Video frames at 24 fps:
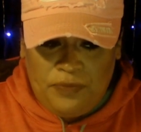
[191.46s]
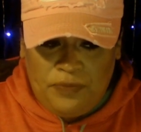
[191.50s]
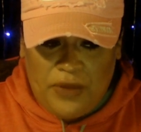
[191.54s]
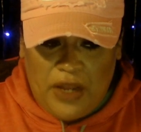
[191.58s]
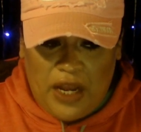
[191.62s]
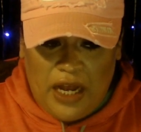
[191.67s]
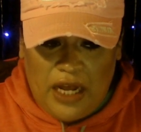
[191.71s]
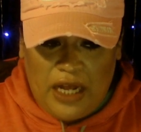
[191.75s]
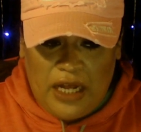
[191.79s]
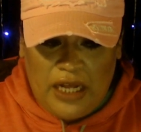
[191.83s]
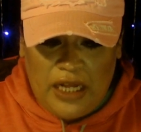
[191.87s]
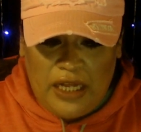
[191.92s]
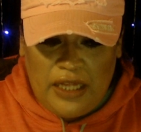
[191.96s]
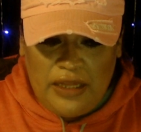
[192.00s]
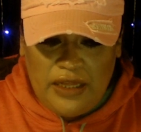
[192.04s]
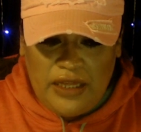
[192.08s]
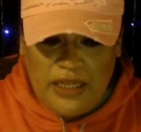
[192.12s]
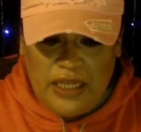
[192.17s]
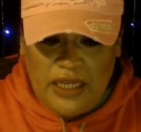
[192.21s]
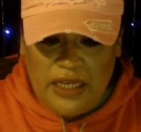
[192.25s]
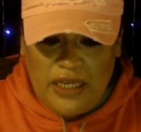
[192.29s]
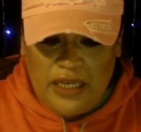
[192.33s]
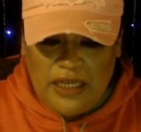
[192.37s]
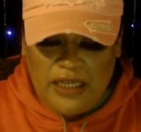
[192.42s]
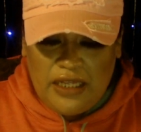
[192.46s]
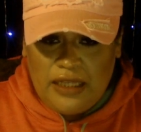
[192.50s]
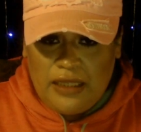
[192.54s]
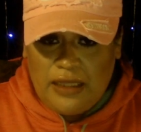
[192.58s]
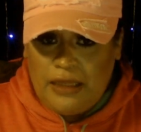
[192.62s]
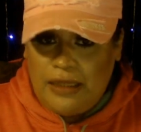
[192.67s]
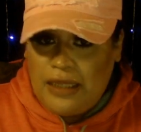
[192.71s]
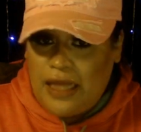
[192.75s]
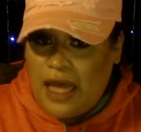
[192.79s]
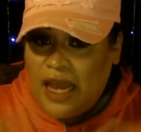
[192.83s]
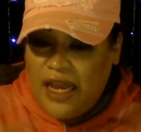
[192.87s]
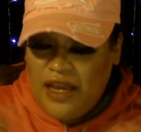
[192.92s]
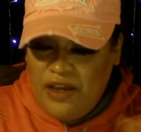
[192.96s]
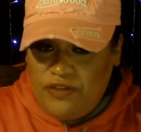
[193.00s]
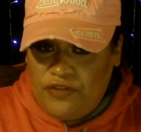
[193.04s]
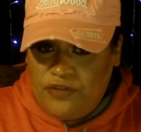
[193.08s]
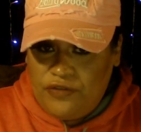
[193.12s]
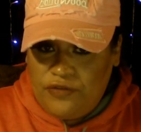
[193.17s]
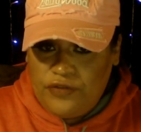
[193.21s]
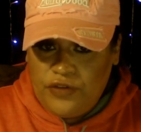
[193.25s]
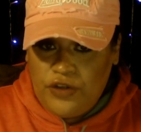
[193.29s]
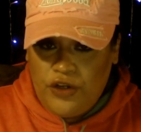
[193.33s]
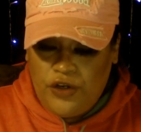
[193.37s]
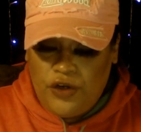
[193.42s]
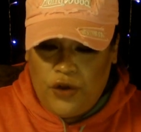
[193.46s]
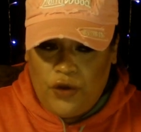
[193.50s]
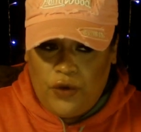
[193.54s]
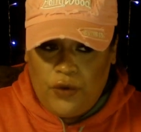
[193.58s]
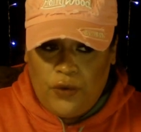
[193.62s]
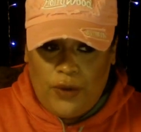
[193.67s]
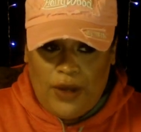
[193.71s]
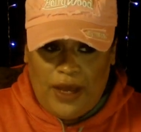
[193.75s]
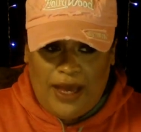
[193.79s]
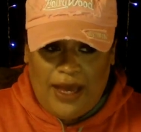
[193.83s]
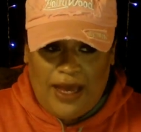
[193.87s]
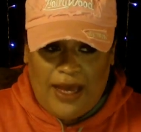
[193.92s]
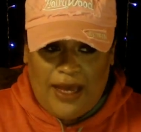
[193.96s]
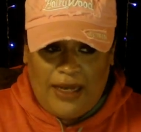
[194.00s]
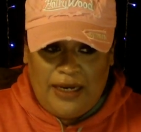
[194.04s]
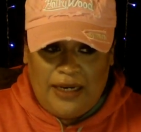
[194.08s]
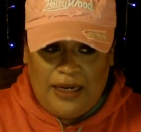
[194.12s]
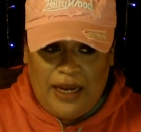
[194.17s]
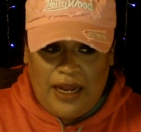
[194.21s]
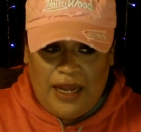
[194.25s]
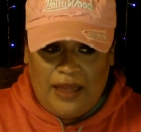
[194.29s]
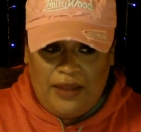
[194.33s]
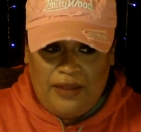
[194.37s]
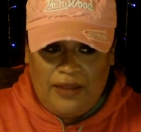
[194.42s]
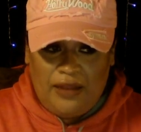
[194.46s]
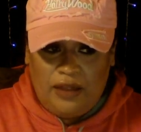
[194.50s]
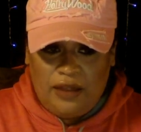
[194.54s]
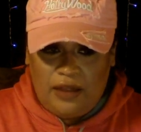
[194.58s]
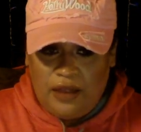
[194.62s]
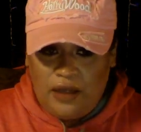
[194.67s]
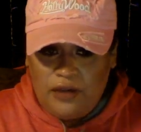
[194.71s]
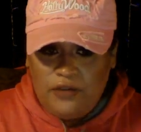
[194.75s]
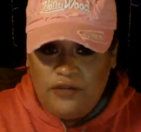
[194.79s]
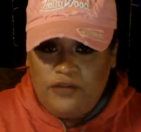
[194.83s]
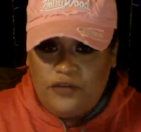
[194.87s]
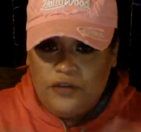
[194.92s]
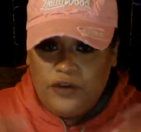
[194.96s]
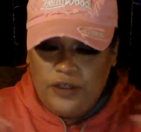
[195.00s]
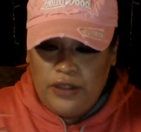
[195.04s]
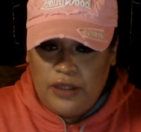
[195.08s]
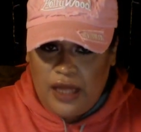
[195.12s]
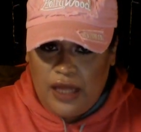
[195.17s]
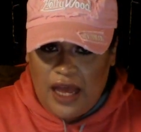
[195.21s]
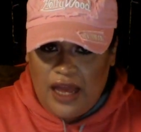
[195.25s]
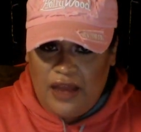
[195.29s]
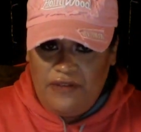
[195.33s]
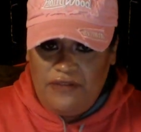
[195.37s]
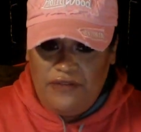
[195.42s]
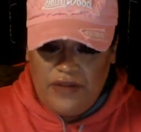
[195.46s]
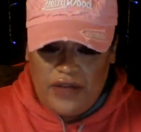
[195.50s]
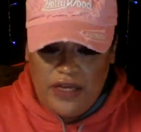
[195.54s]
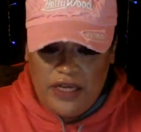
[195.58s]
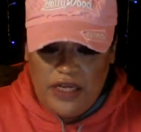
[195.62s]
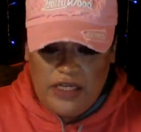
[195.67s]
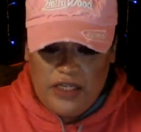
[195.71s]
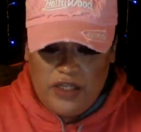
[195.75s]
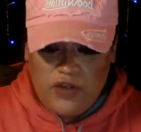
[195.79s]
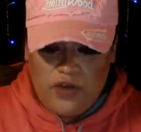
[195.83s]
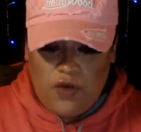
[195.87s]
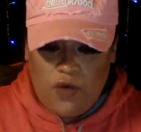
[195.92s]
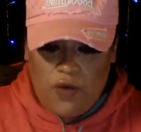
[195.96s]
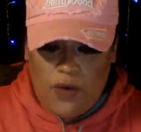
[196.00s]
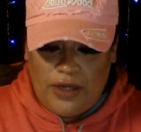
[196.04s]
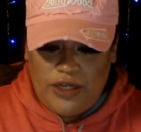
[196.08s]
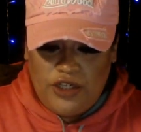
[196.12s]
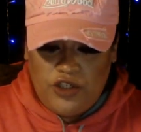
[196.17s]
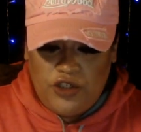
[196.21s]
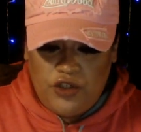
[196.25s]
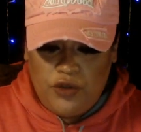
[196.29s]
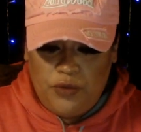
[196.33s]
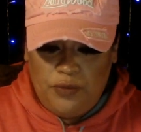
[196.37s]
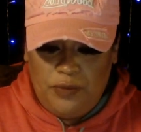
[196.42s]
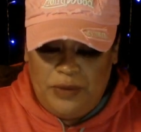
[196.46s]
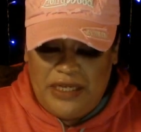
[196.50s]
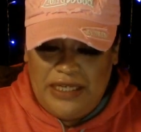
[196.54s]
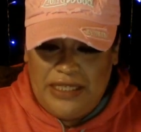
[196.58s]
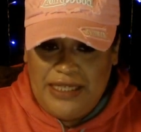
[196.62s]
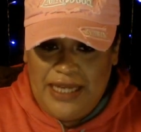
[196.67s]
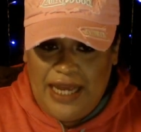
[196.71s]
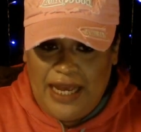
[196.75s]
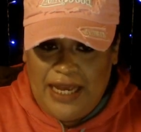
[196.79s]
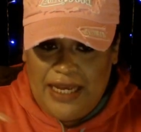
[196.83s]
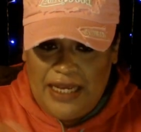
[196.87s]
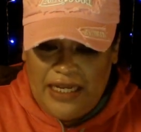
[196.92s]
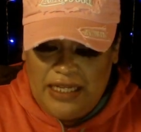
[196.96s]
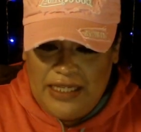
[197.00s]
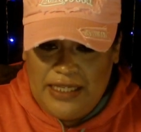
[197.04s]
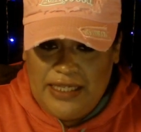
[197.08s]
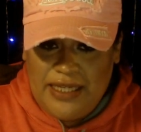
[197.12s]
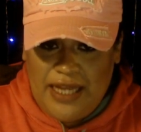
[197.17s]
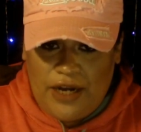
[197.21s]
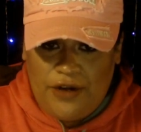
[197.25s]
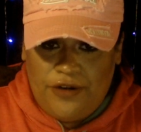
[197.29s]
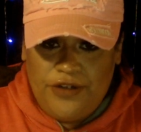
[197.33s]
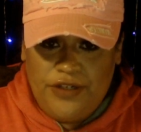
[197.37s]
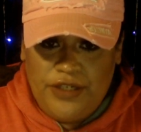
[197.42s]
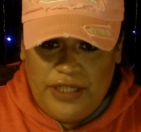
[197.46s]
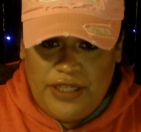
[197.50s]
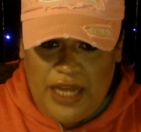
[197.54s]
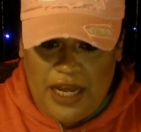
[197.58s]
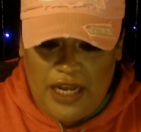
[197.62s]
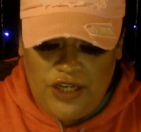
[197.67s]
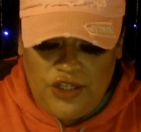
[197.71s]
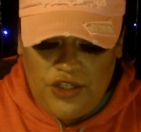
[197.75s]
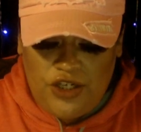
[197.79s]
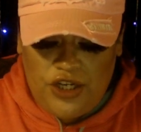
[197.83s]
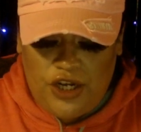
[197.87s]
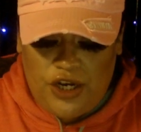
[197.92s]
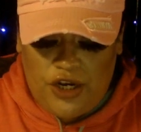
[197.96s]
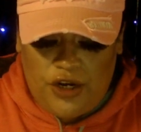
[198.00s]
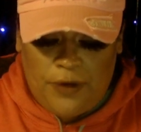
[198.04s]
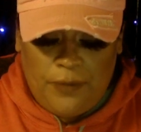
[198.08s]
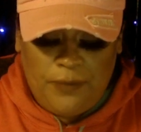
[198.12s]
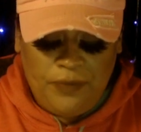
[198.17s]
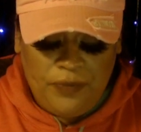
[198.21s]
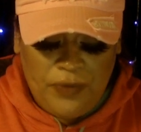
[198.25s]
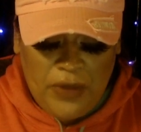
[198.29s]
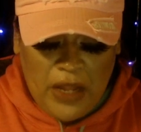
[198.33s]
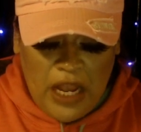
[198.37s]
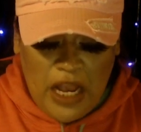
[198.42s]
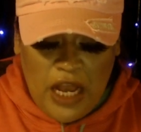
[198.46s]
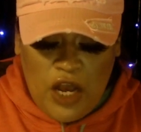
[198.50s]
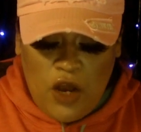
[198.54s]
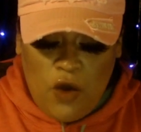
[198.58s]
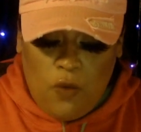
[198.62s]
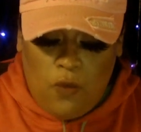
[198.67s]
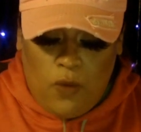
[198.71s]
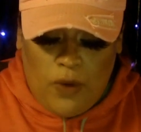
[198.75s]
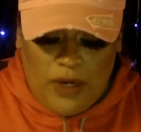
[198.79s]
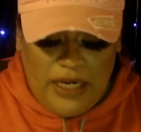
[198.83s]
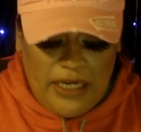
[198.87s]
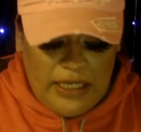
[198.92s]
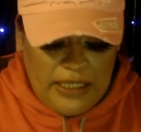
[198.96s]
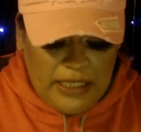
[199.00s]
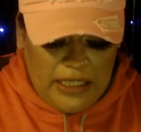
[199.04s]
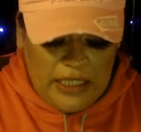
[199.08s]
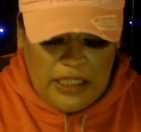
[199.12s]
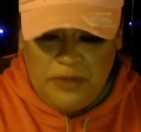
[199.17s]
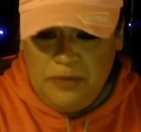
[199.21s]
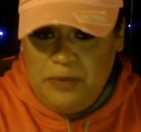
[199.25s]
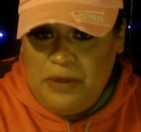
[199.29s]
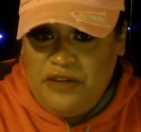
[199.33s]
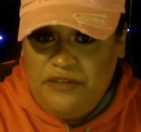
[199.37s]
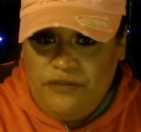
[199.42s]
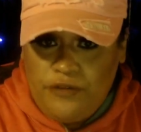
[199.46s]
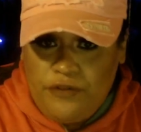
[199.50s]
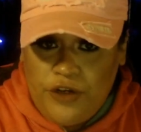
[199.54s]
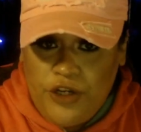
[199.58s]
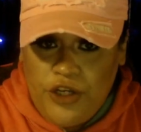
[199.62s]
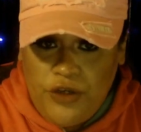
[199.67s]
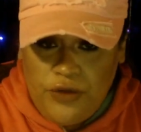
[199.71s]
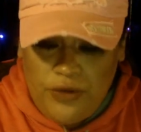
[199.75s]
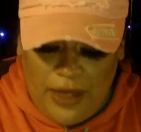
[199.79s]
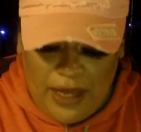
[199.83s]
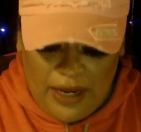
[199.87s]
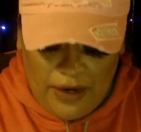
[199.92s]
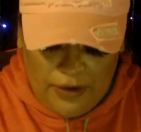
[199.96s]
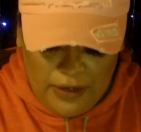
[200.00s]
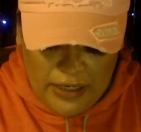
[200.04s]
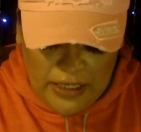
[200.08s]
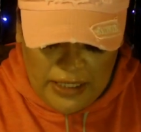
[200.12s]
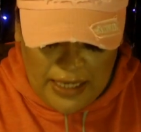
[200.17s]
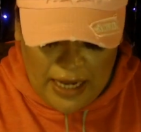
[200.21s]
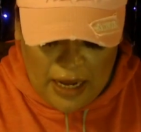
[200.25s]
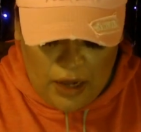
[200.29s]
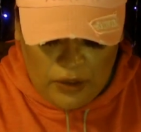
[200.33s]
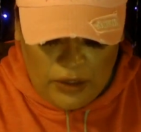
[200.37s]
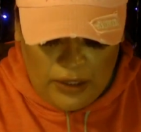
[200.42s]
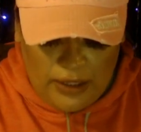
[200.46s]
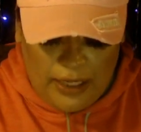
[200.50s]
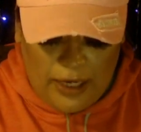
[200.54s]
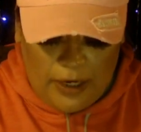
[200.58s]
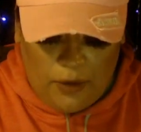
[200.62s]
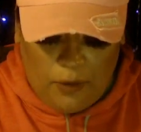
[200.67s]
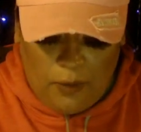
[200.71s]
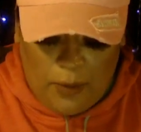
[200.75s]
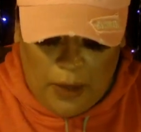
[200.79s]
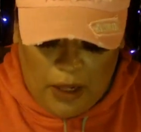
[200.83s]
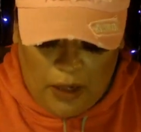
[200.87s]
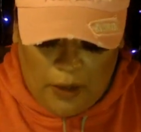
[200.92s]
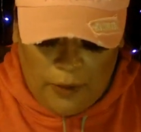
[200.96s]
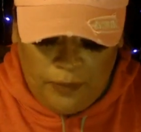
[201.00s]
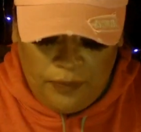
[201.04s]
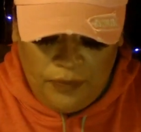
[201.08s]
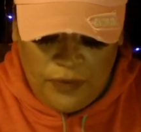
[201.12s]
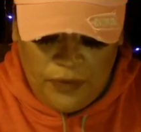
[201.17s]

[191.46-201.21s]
uh, the life, you know, and, and the love for life is going to be taking center stage here. What does this mean for you, Aries, out there? Well,